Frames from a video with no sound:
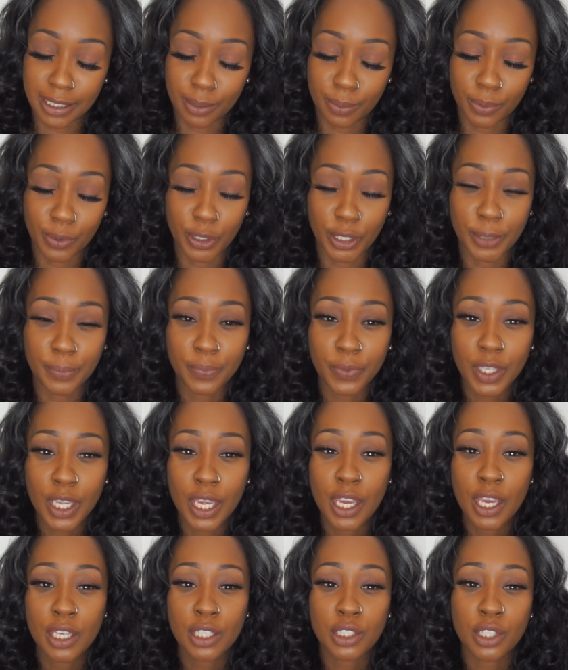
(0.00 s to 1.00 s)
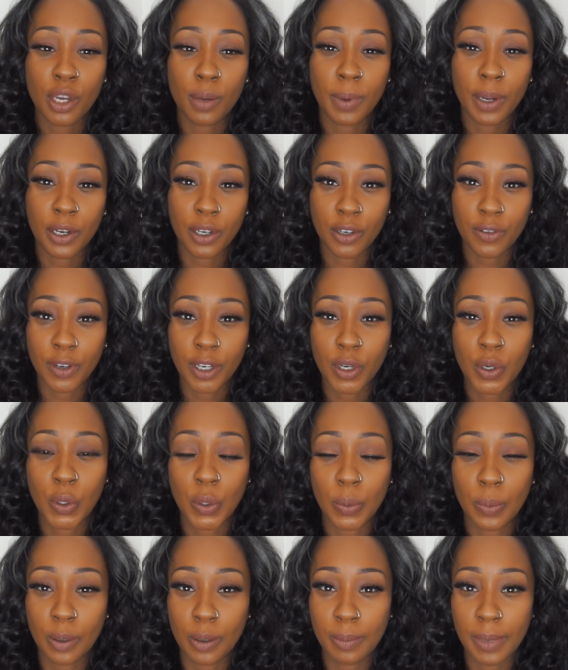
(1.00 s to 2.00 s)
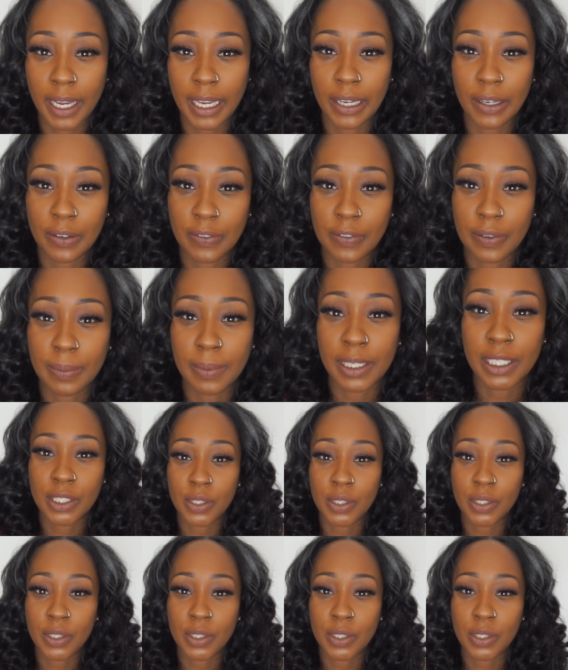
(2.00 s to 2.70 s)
the point. So my girlfriend cornrowed my hair for me